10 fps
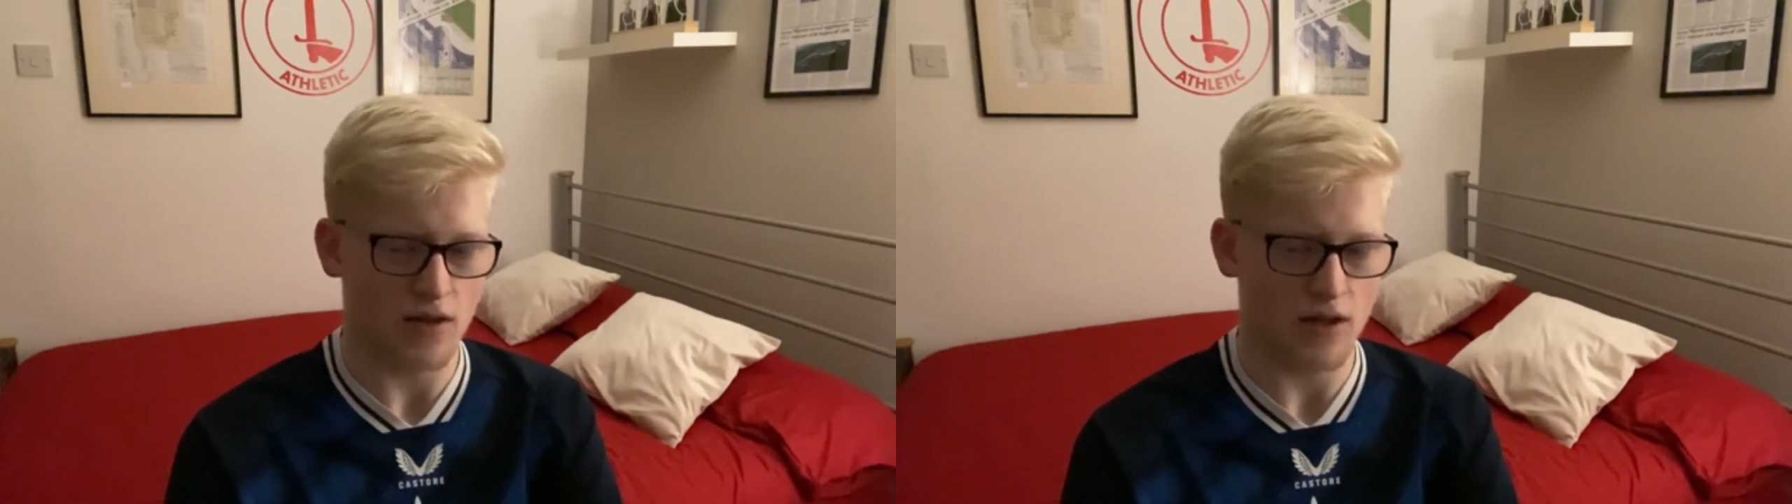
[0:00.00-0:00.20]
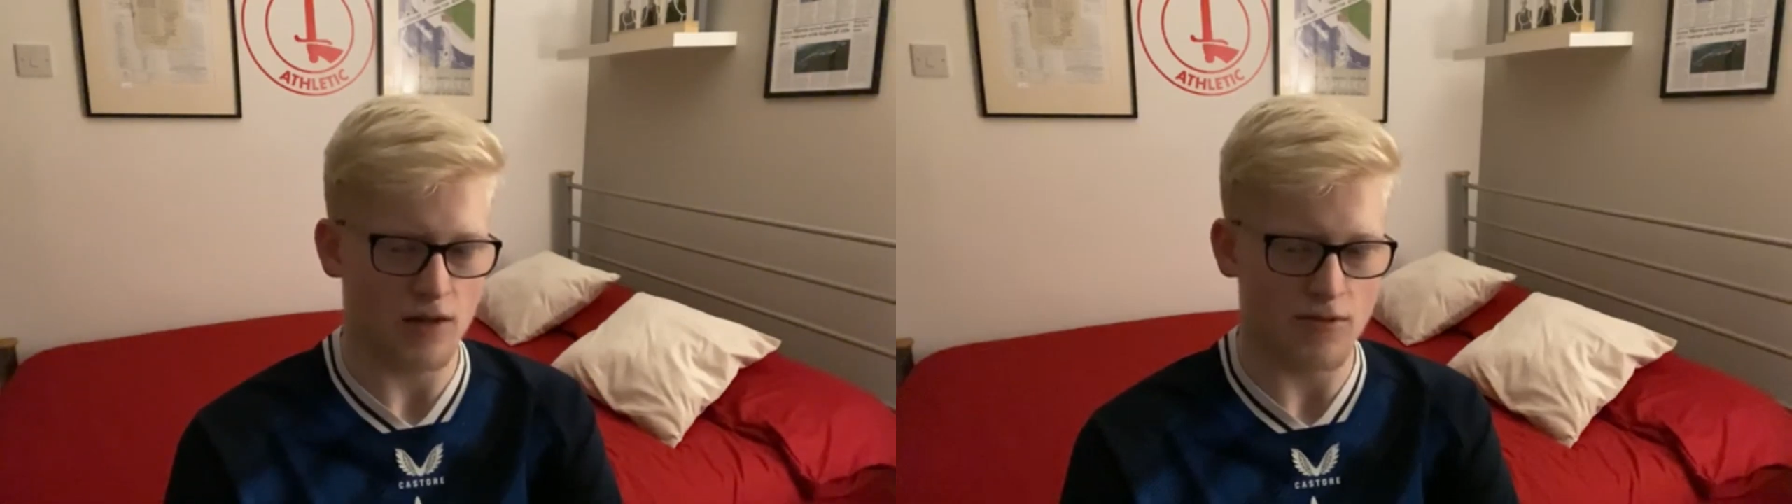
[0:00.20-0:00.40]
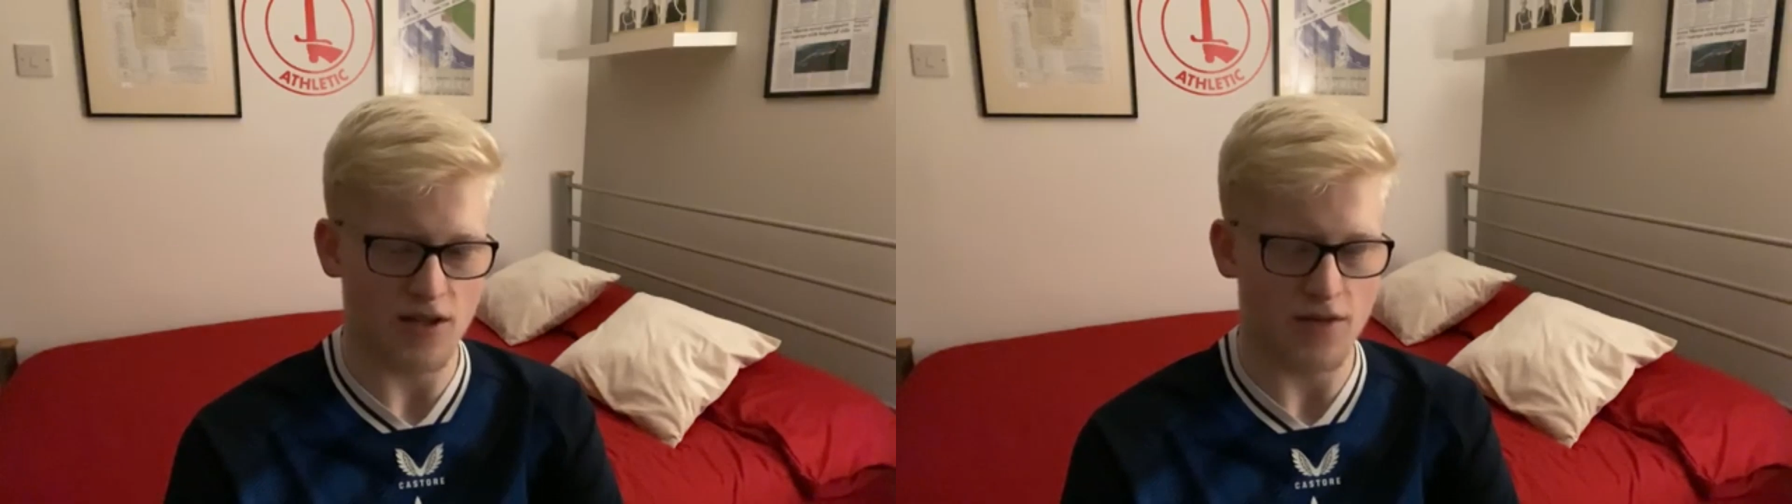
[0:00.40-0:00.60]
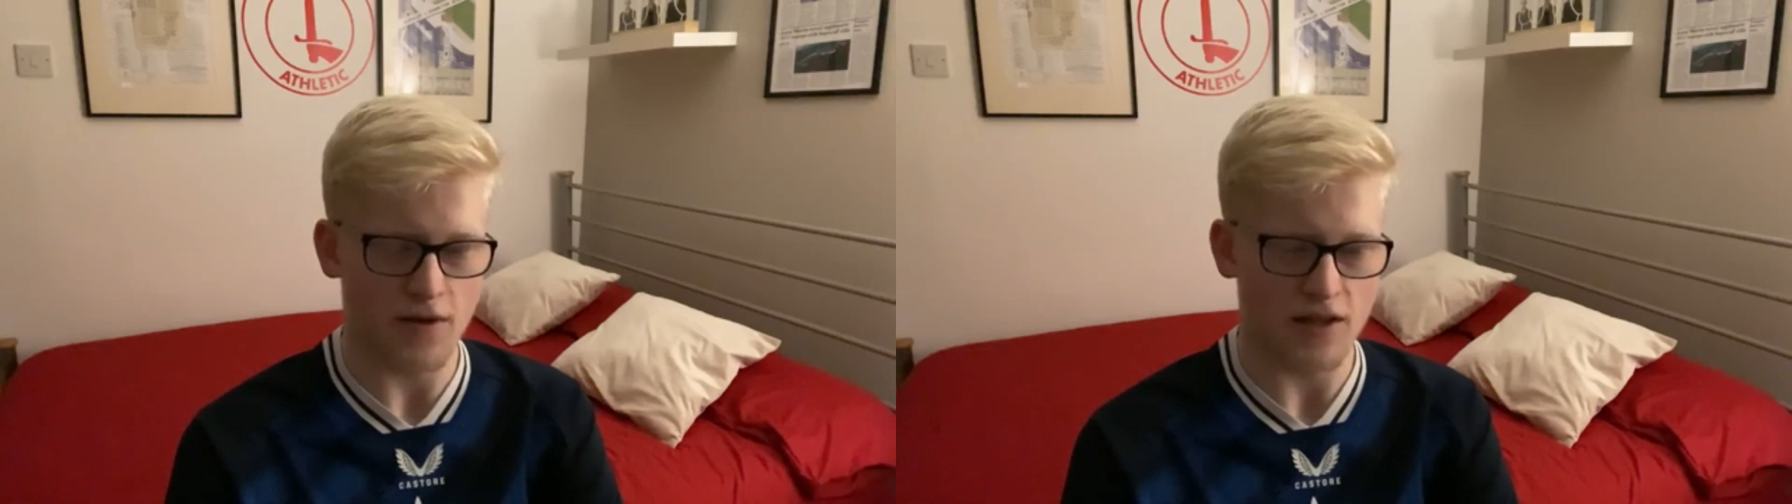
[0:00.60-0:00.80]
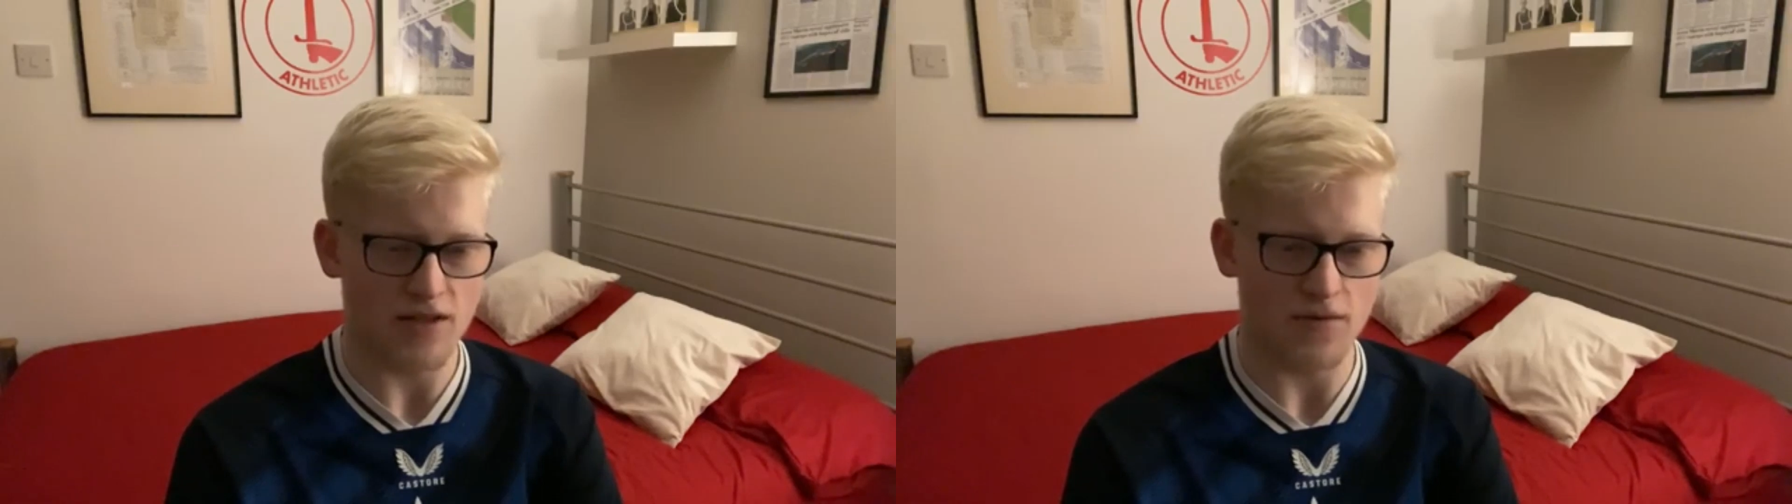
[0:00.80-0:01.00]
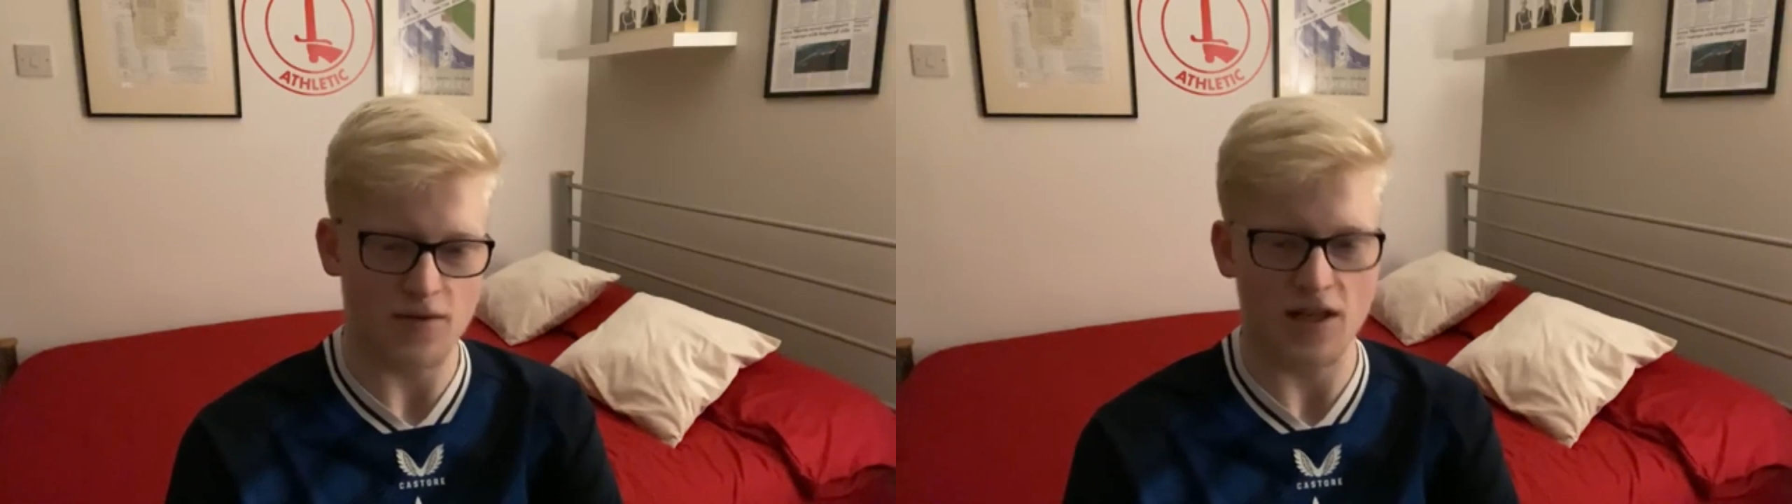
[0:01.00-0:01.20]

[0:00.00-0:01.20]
ineffective